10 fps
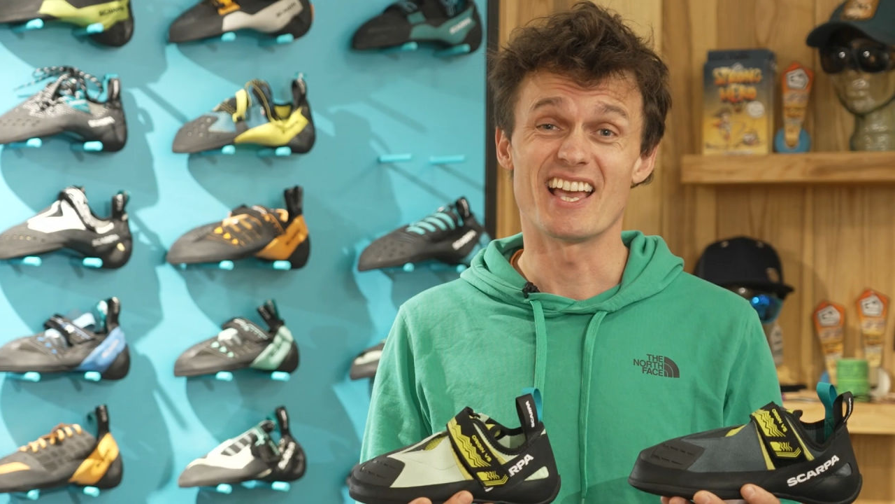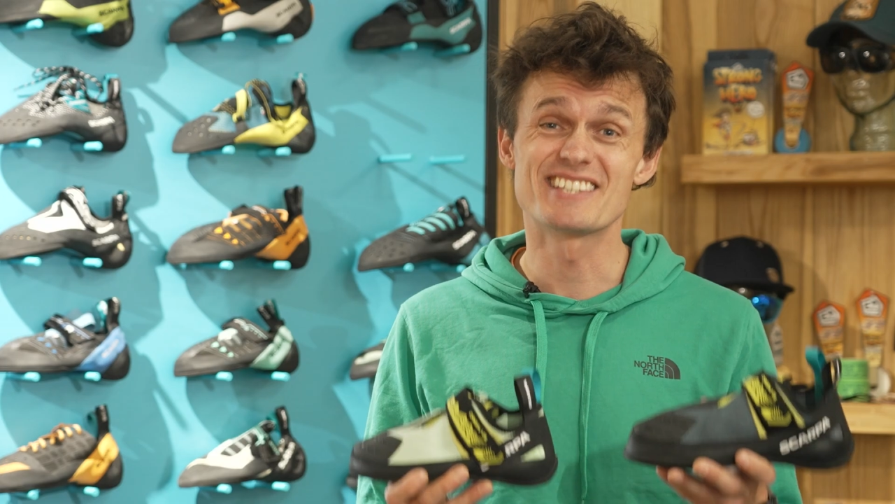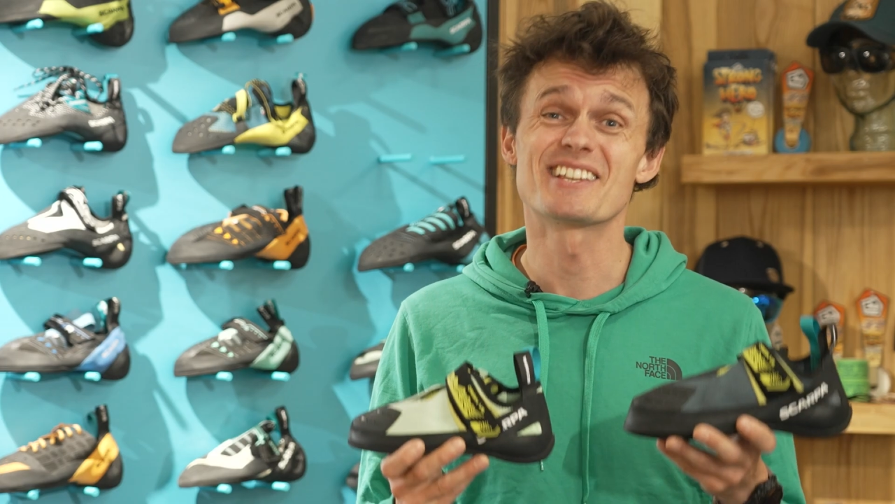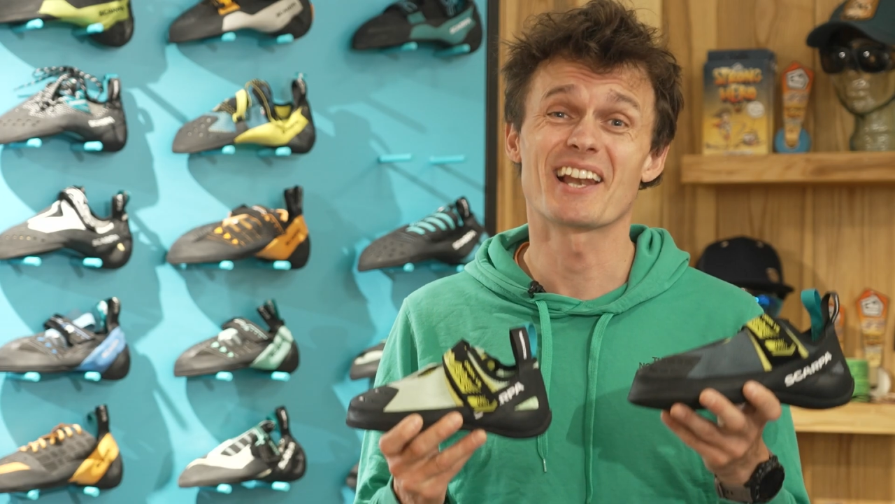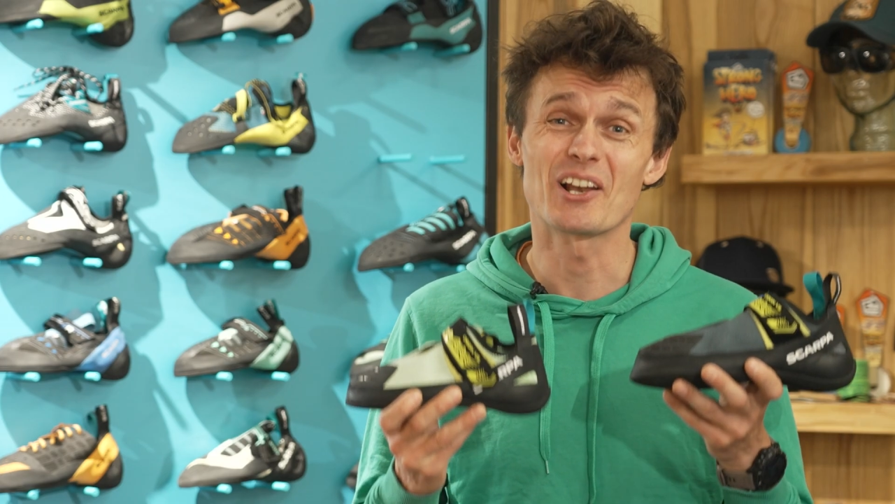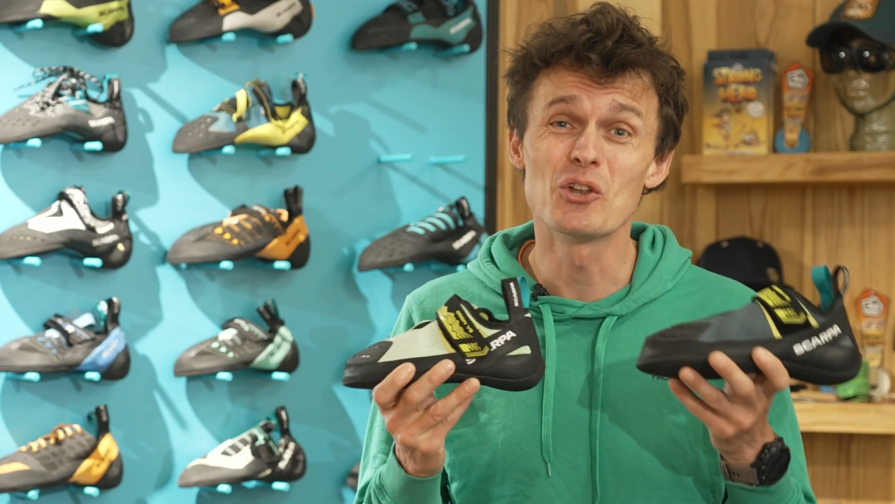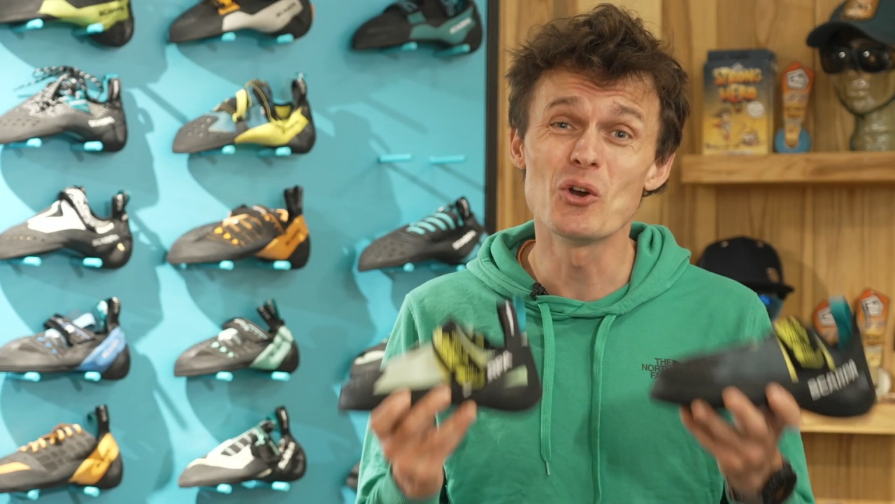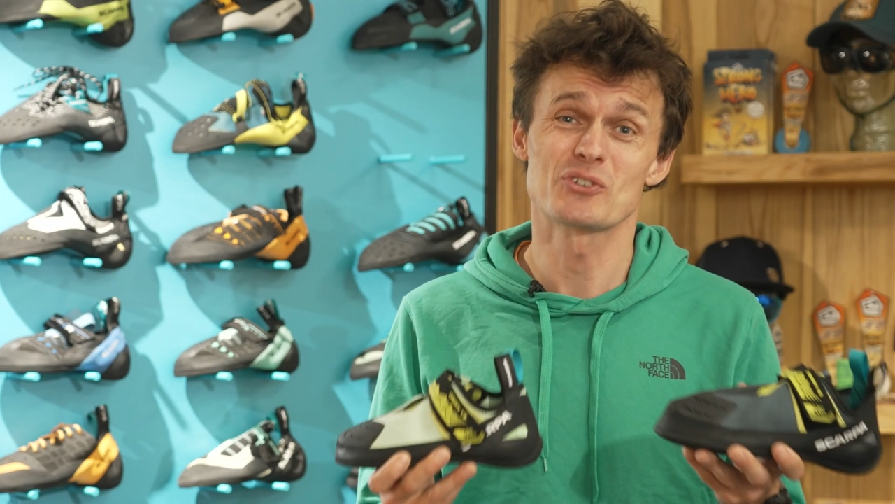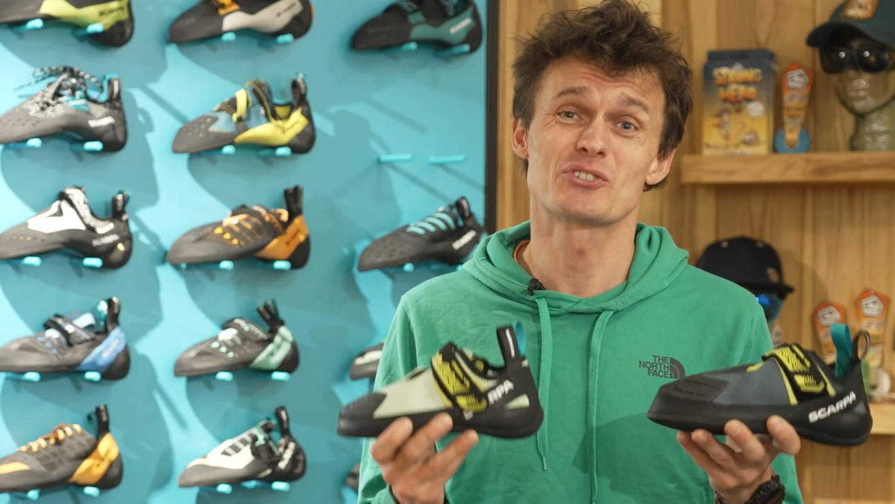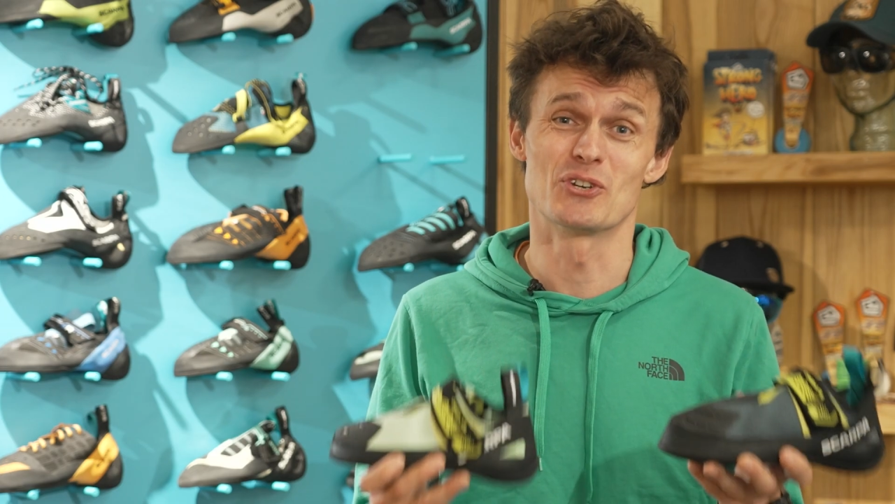is that it
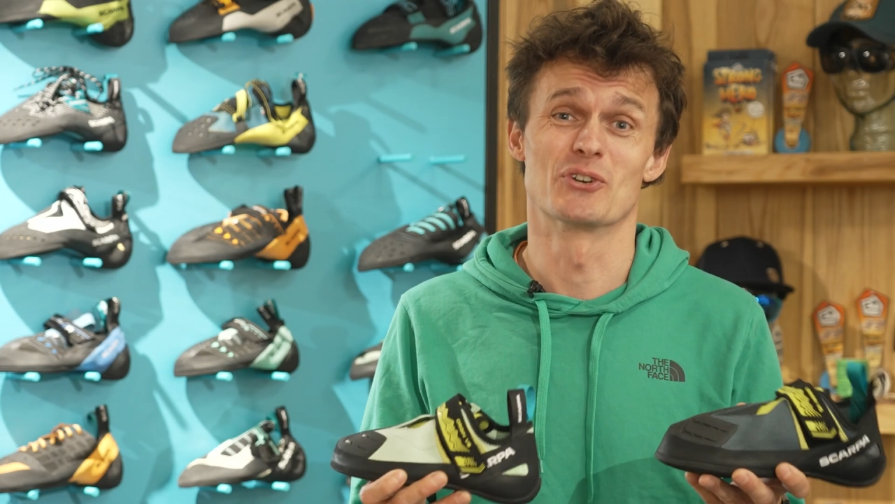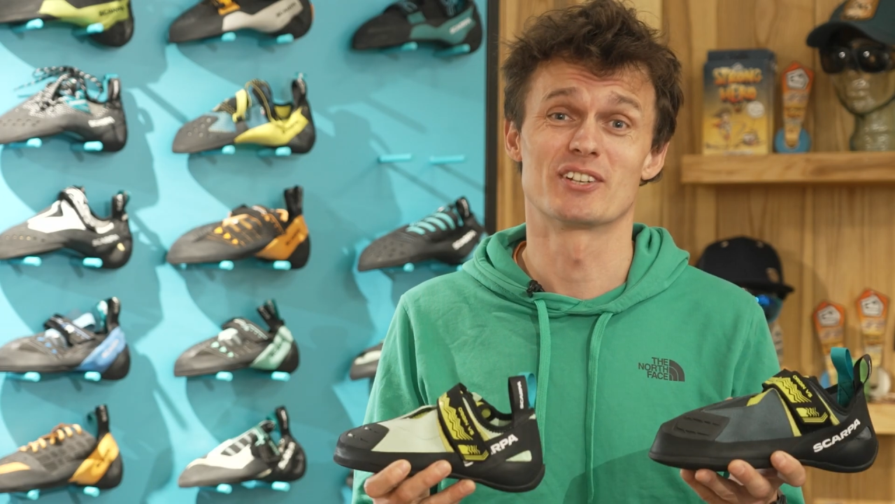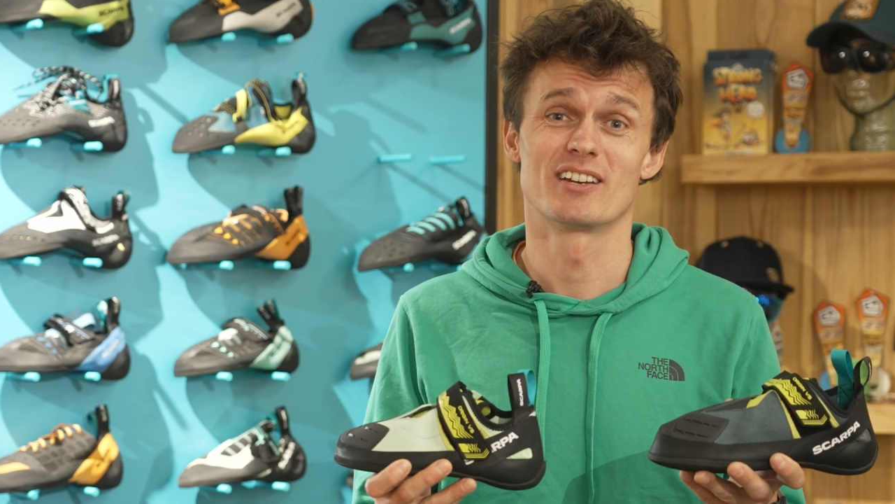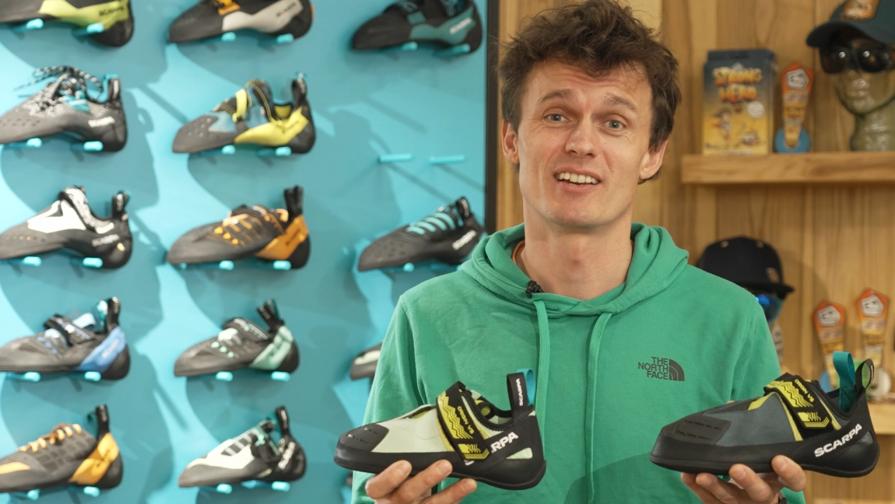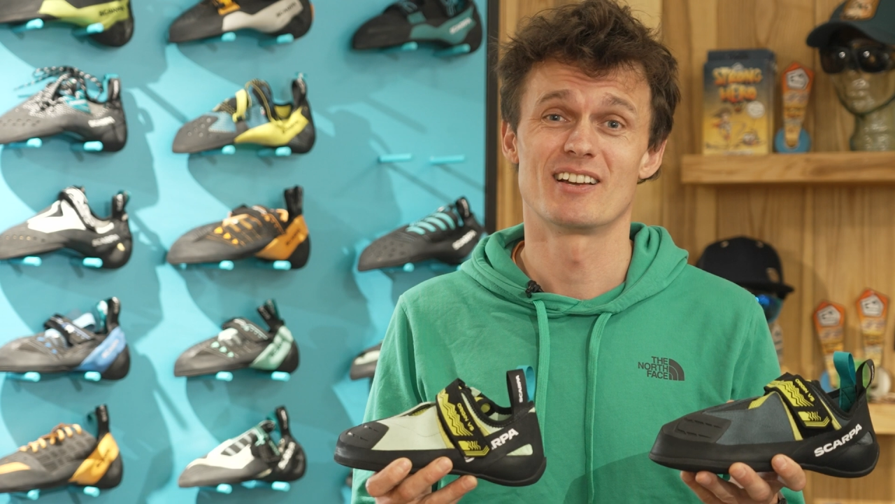looks good.